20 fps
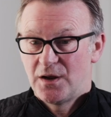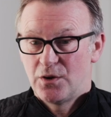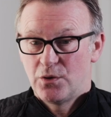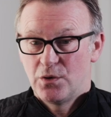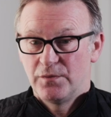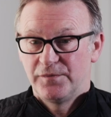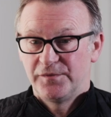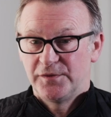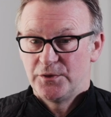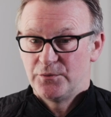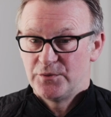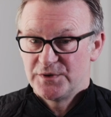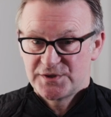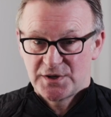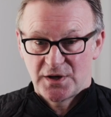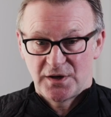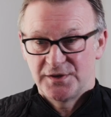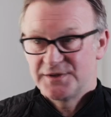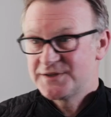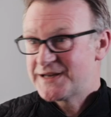hopefully
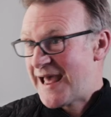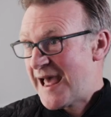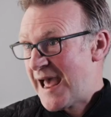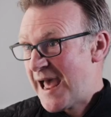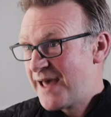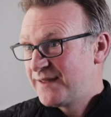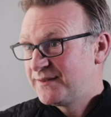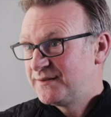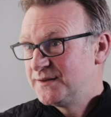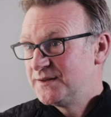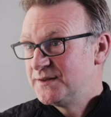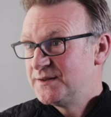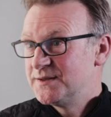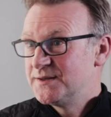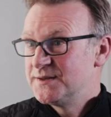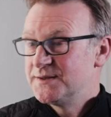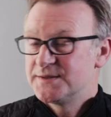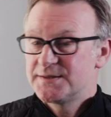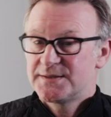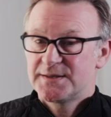return to
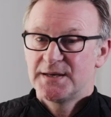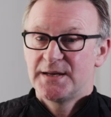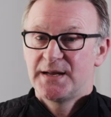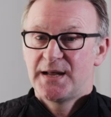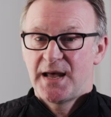Athens,